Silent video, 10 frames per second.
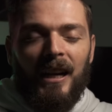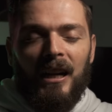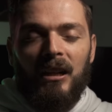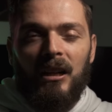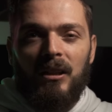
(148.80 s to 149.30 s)

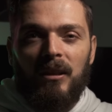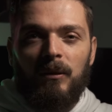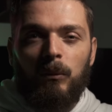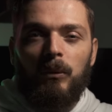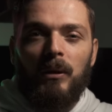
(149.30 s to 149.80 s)
I
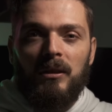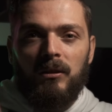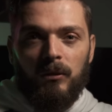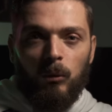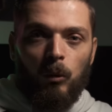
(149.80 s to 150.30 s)
think
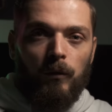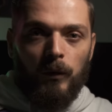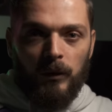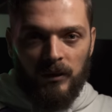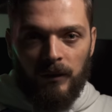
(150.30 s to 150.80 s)
as
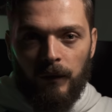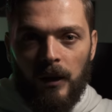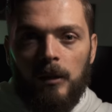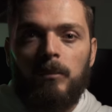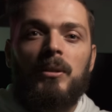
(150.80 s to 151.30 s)
autofocus
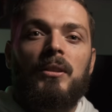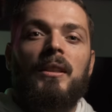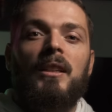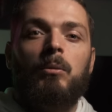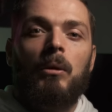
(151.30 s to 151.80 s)
develops,
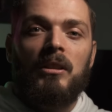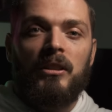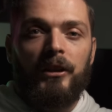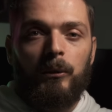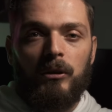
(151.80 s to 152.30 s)
that's one
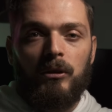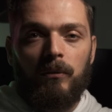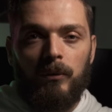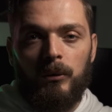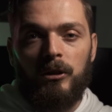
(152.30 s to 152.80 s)
stage which
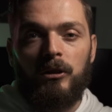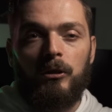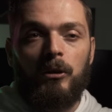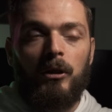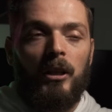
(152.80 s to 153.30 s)
Fuji
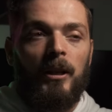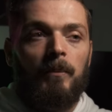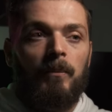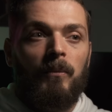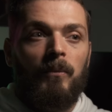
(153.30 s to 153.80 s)
should
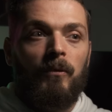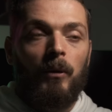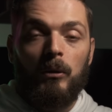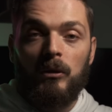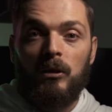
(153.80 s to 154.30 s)

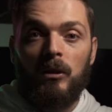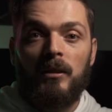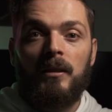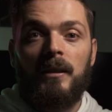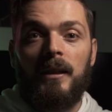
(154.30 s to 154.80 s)
focus
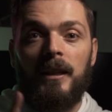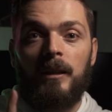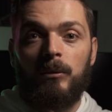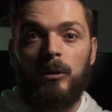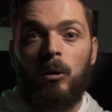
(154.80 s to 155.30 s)
on.
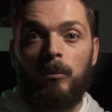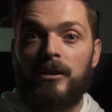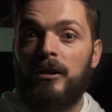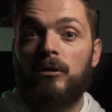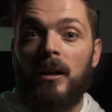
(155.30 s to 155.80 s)
So
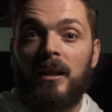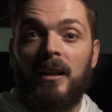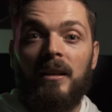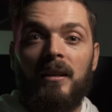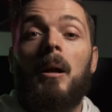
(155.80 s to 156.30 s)
object
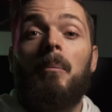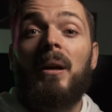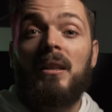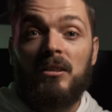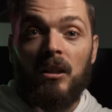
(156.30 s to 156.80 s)
tracking,
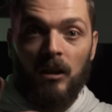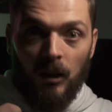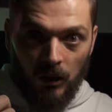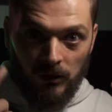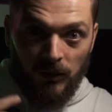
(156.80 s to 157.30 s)
better
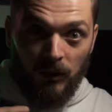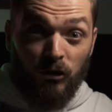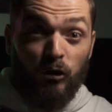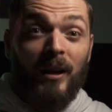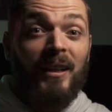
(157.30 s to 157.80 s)
sunglass
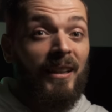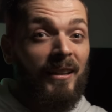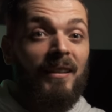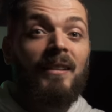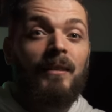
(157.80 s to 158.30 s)

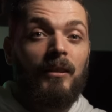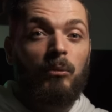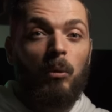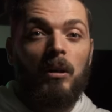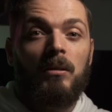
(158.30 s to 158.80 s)
tracking as
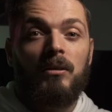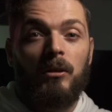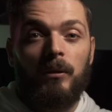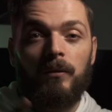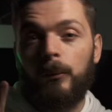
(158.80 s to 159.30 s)
well,
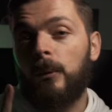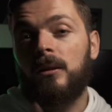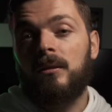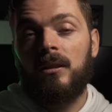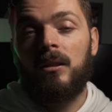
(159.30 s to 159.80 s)
so if you're
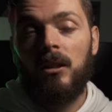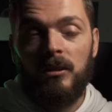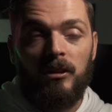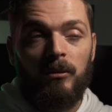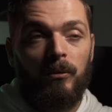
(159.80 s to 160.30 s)
wearing
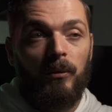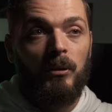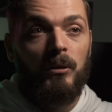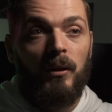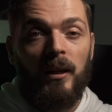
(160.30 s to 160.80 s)
sunglasses, to
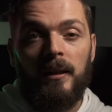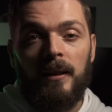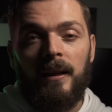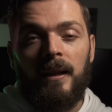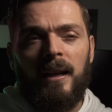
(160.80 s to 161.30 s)
focus on that.
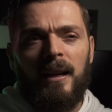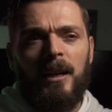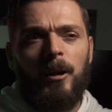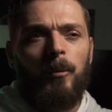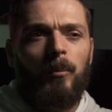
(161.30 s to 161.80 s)

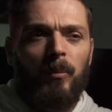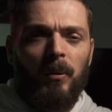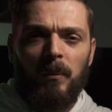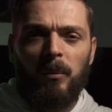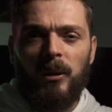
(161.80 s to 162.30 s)

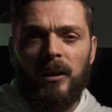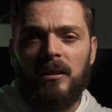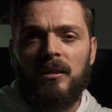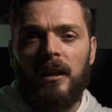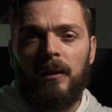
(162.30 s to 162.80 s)
But I'm pretty
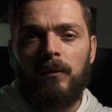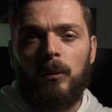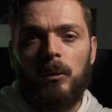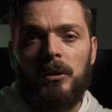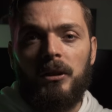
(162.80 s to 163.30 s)
excited
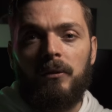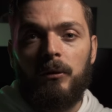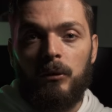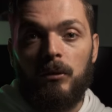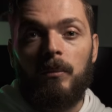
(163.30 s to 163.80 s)
for the
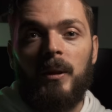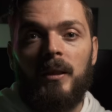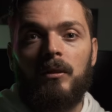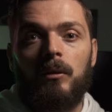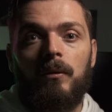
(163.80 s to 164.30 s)
future
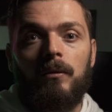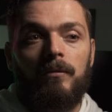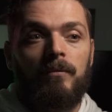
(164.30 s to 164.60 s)
updates of